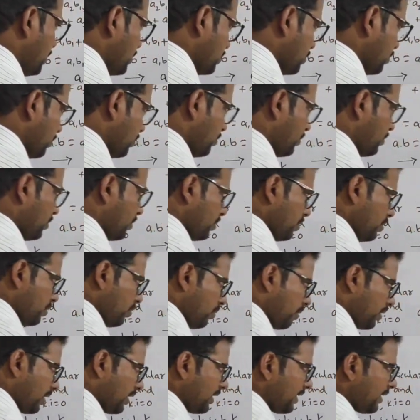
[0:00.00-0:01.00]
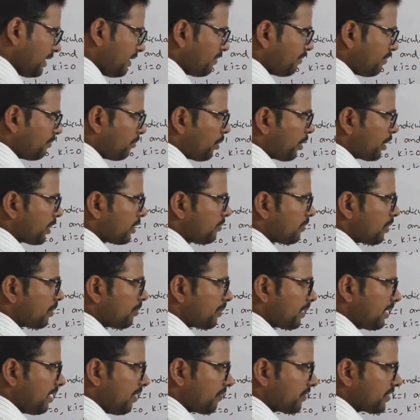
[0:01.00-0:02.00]
So total mod a mod
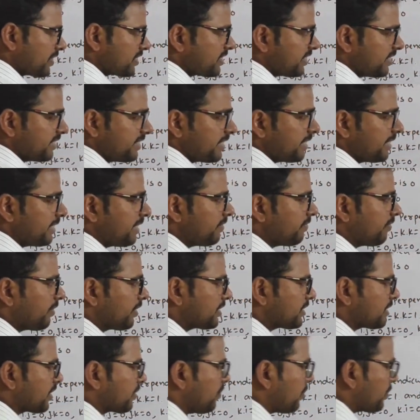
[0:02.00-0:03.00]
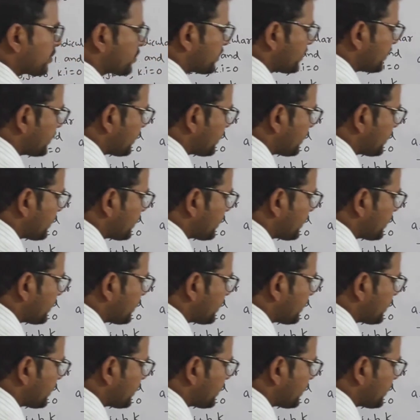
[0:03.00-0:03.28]
b left hand side cheyandi. What is the cos